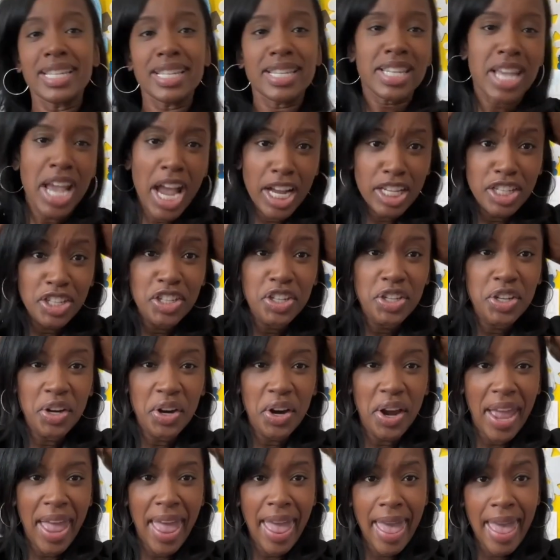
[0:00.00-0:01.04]
Touch
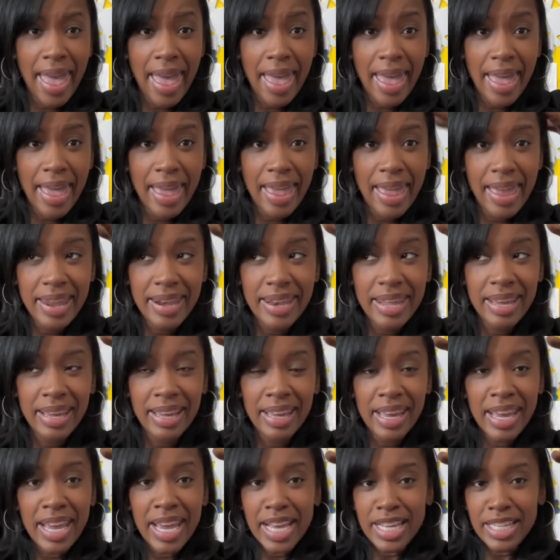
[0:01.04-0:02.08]
your head,
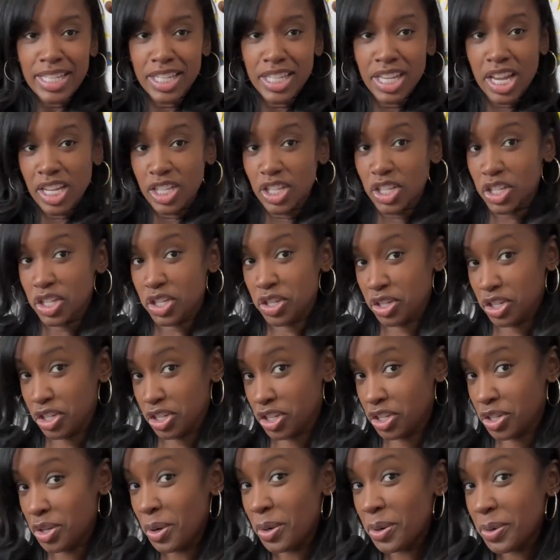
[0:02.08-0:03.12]
touch your
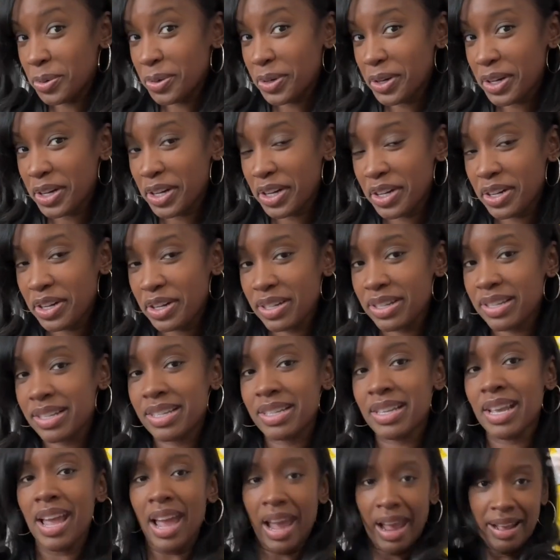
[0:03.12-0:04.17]

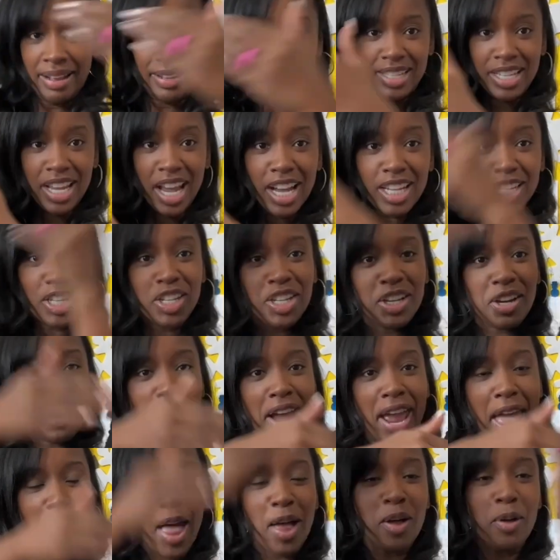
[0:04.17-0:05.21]
shoulders, touch
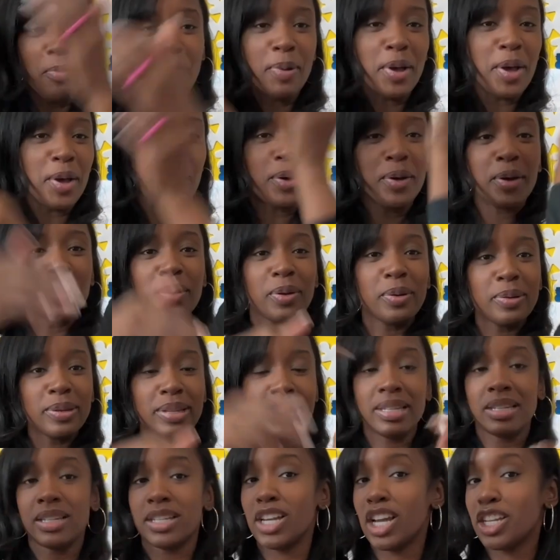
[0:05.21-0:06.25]
your
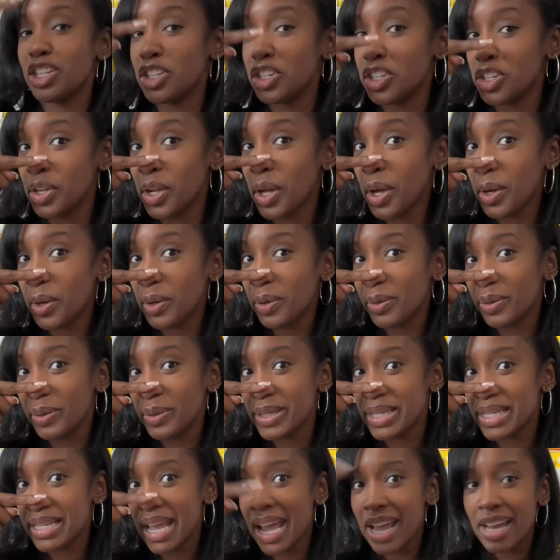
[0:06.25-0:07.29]
elbows, touch your
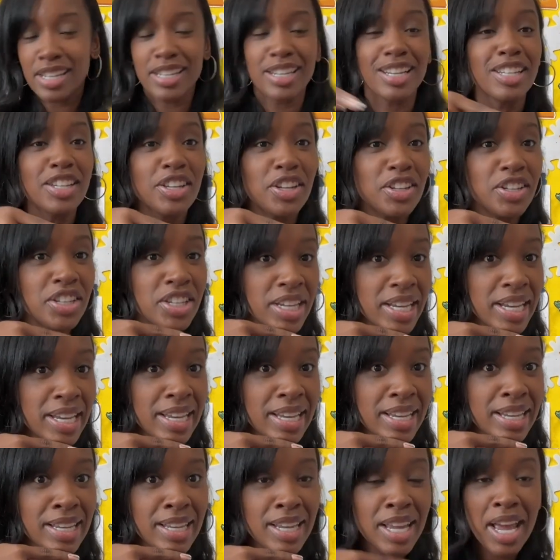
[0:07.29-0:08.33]
nose, touch your
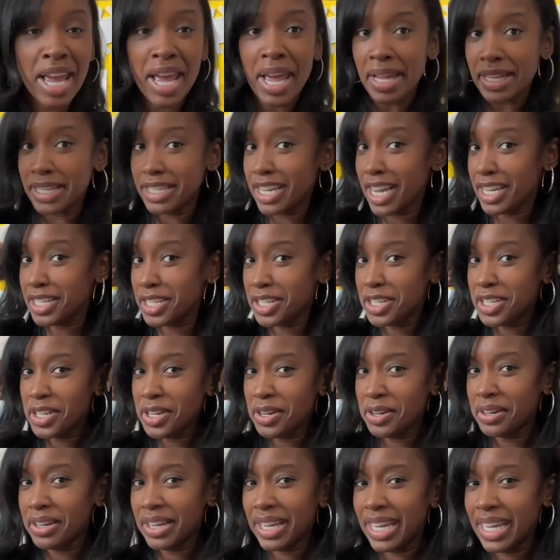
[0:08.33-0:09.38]
chin, touch
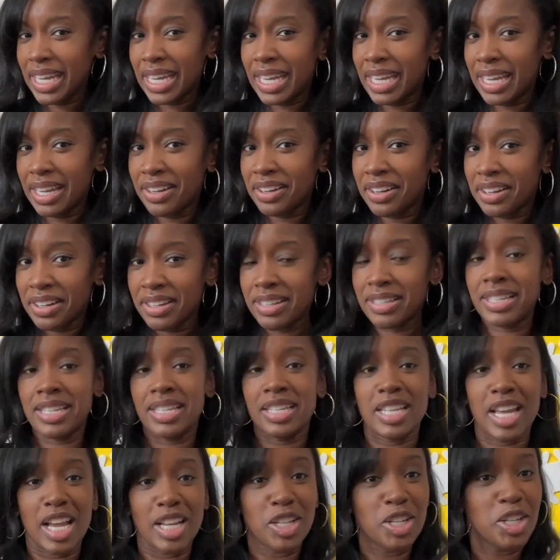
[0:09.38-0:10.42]
your ears,
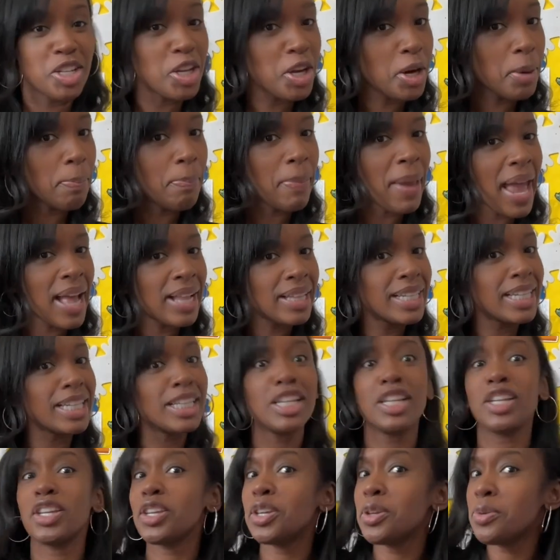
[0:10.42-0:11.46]
touch your belly.
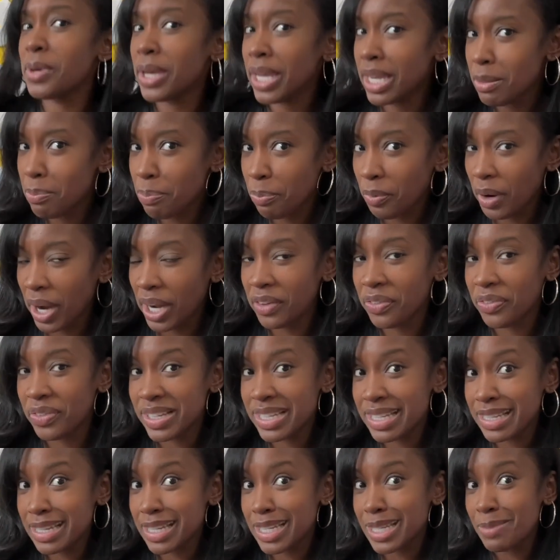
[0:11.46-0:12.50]
Did you eat
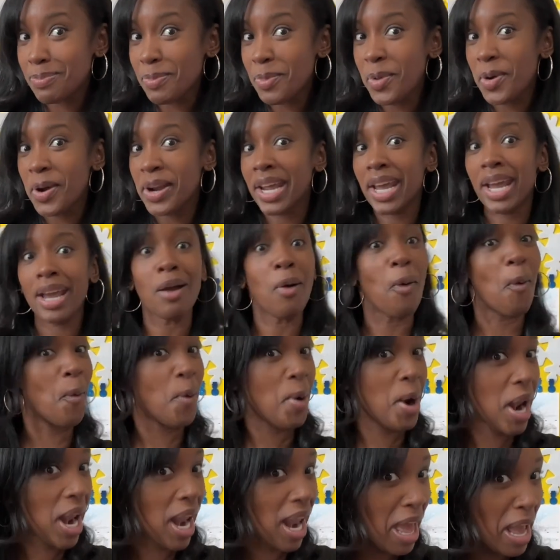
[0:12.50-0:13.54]
breakfast this morning
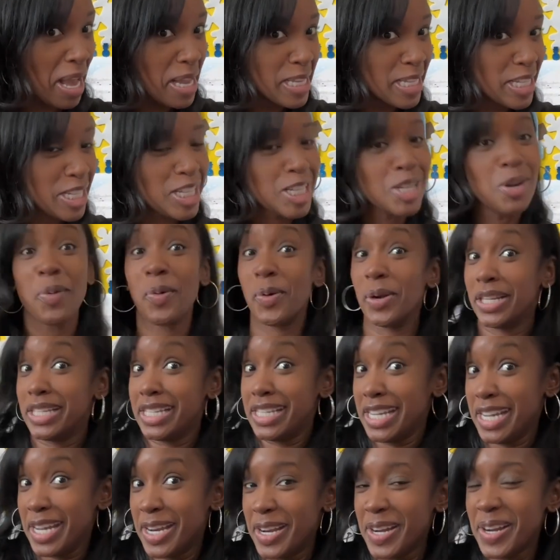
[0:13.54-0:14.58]
or lunch or
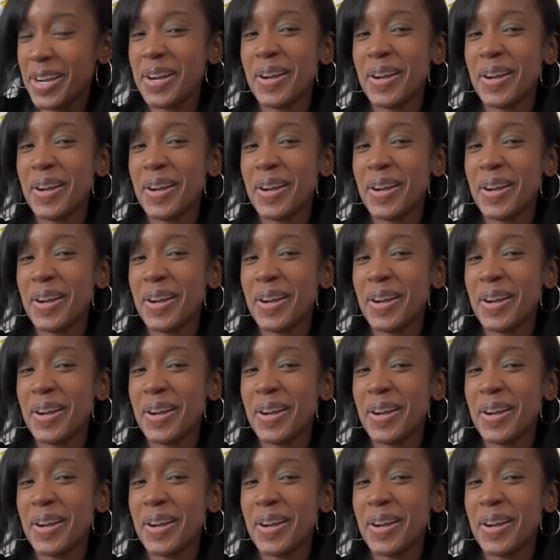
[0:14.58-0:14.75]
dinner?